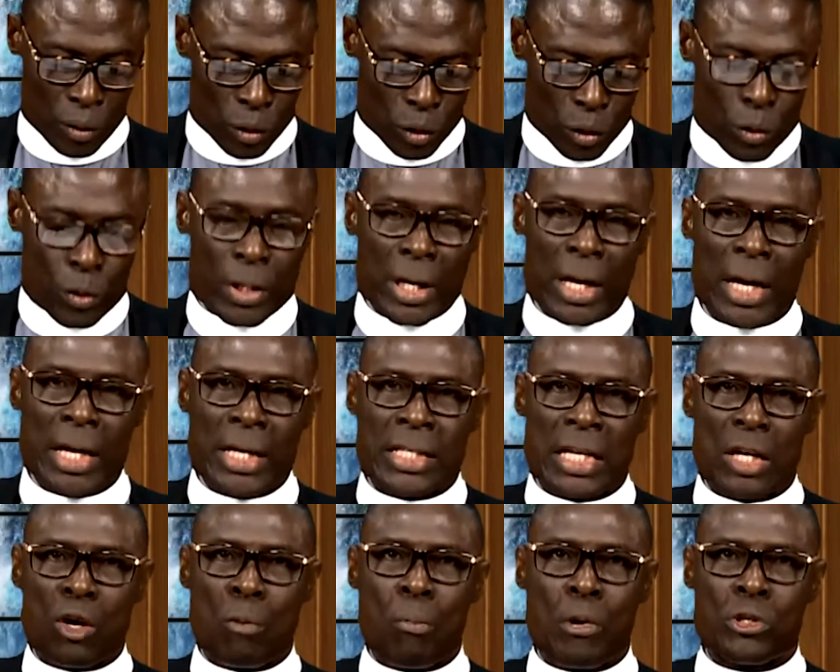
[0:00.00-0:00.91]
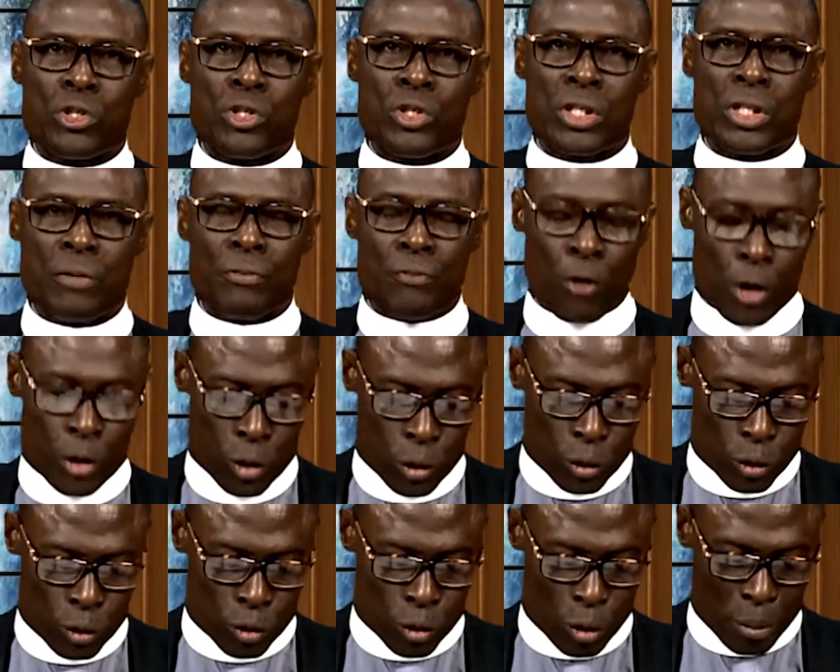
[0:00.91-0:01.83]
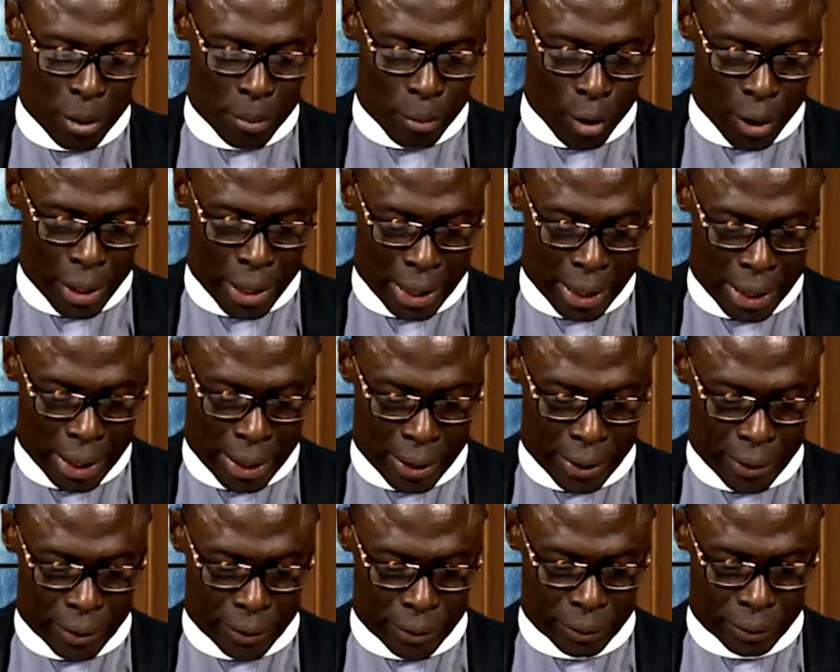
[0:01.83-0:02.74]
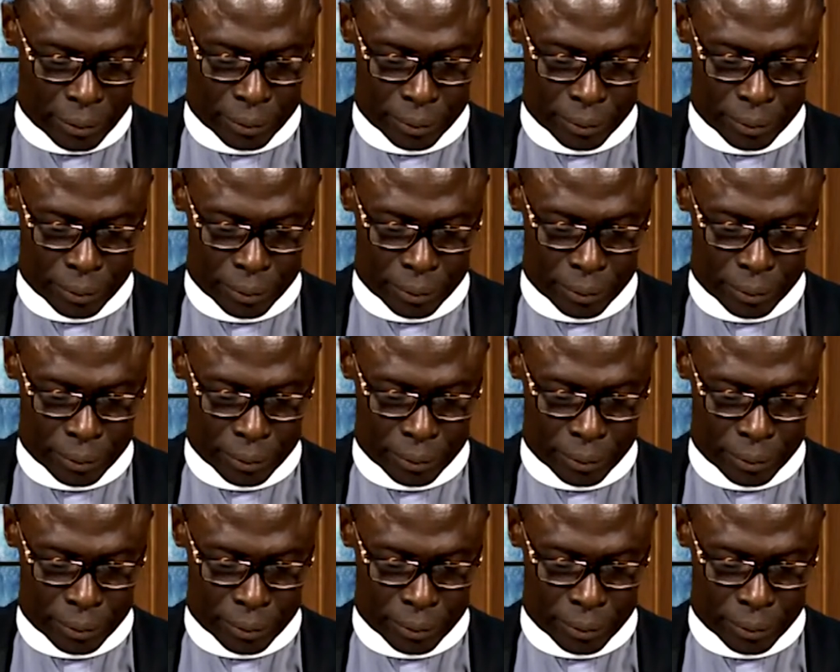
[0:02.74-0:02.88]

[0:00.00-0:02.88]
Today is an opportunity for you to be born again.